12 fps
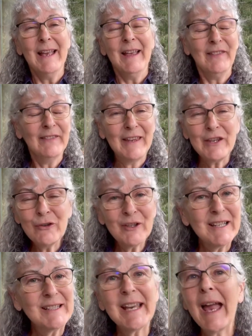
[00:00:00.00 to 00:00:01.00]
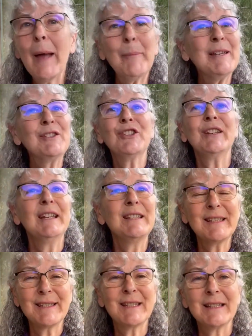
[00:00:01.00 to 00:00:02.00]
that you can tap into
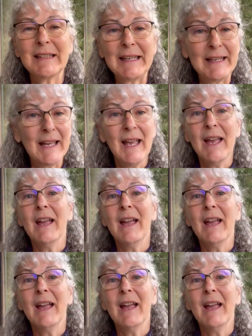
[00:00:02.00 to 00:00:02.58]
instantly